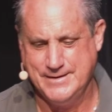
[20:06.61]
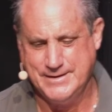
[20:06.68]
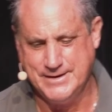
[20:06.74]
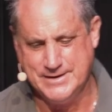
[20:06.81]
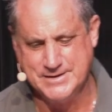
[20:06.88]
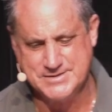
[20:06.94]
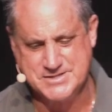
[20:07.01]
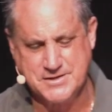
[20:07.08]

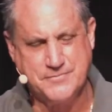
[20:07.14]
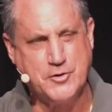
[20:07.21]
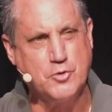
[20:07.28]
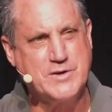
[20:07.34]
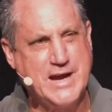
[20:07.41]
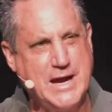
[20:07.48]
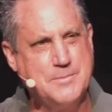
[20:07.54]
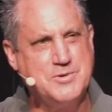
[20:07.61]
is The
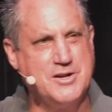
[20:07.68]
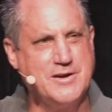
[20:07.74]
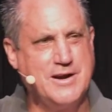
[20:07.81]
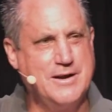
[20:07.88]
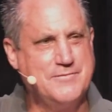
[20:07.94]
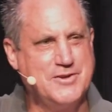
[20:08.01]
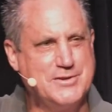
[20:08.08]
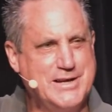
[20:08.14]

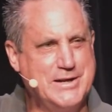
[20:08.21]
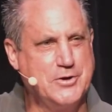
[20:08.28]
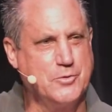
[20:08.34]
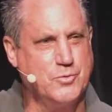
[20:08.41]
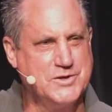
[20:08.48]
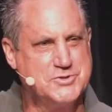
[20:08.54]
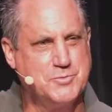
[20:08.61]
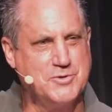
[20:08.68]
Vocabulary of a Leader,
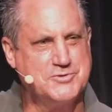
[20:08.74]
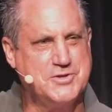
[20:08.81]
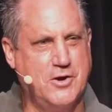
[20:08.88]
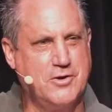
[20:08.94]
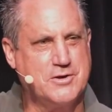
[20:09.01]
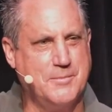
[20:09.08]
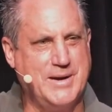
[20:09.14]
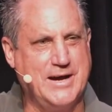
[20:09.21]
which we'll
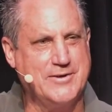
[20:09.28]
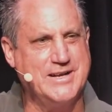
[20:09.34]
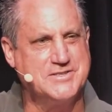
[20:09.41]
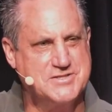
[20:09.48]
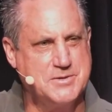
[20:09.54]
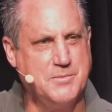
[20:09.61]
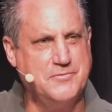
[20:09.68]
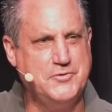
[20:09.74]
talk about. And
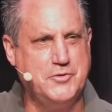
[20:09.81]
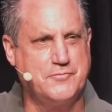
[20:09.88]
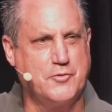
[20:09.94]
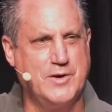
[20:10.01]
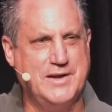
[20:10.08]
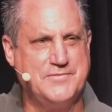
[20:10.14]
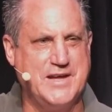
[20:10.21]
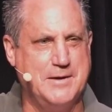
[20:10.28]
some of you've
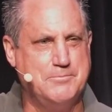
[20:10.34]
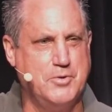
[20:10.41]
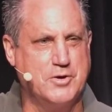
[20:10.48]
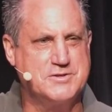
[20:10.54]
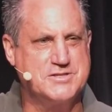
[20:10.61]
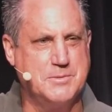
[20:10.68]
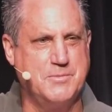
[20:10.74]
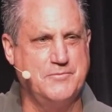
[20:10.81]
read that
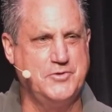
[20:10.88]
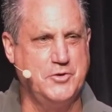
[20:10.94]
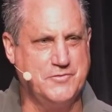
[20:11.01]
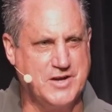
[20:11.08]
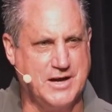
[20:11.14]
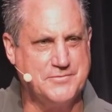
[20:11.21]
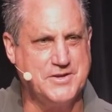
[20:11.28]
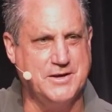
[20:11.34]
book. Some of you've
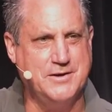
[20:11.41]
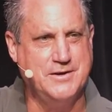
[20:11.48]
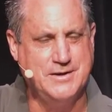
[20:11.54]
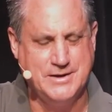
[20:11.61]
got the